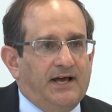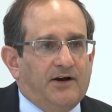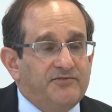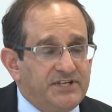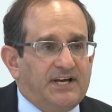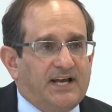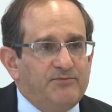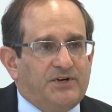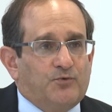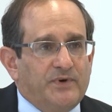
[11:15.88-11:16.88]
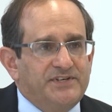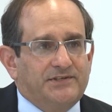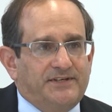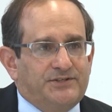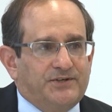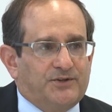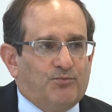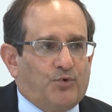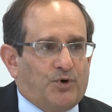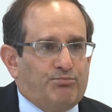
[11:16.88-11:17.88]
of time. It originally took the
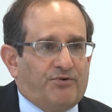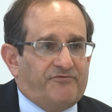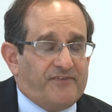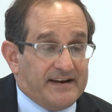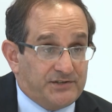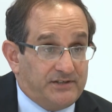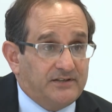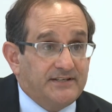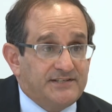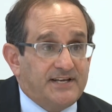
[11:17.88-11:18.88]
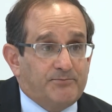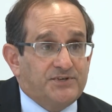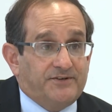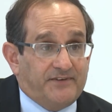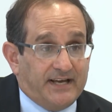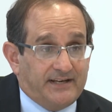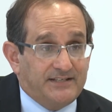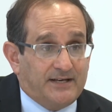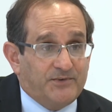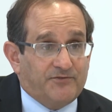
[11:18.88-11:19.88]
more professional conception of
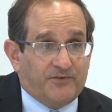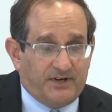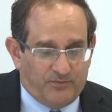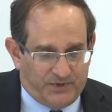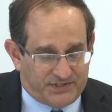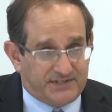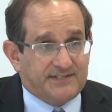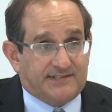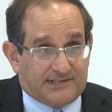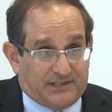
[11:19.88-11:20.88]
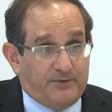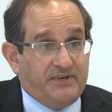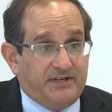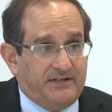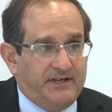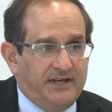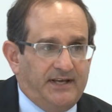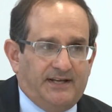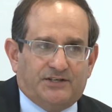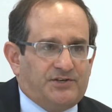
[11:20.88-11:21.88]
academic freedom, which is it's limited
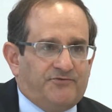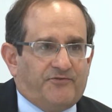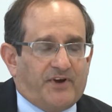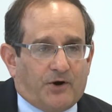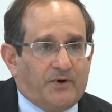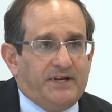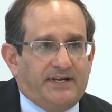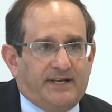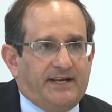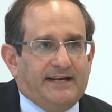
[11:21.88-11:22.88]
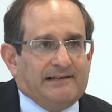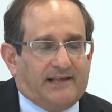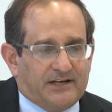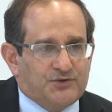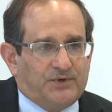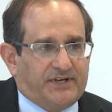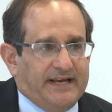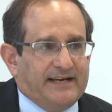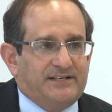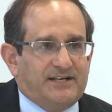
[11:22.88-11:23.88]
to very intellectual and
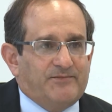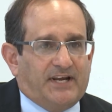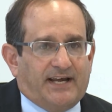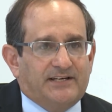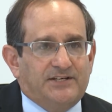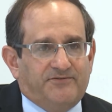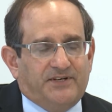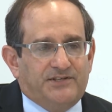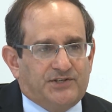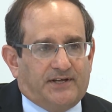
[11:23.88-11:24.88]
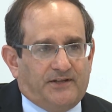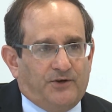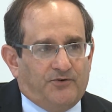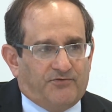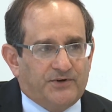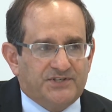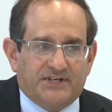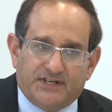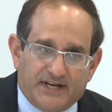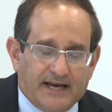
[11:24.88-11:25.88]
academic activities on the
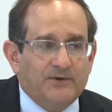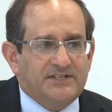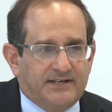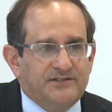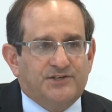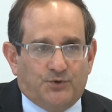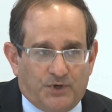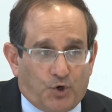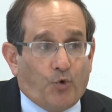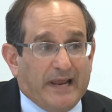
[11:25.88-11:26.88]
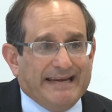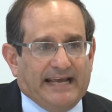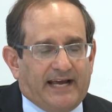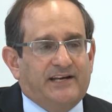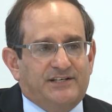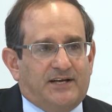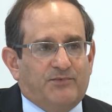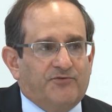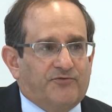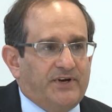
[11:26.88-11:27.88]
university now it tends to equate
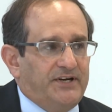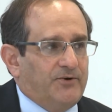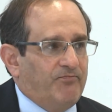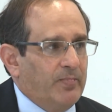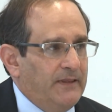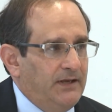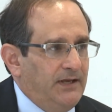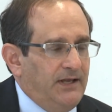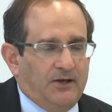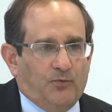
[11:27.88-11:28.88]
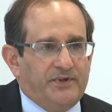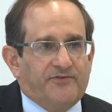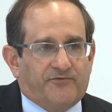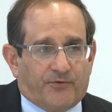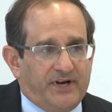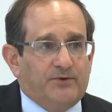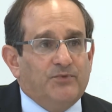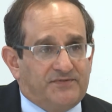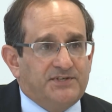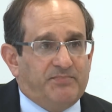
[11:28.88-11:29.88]
academic freedom with freedom
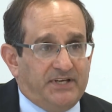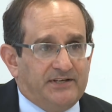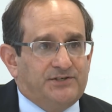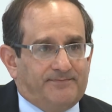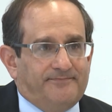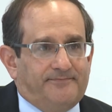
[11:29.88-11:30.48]
of speech.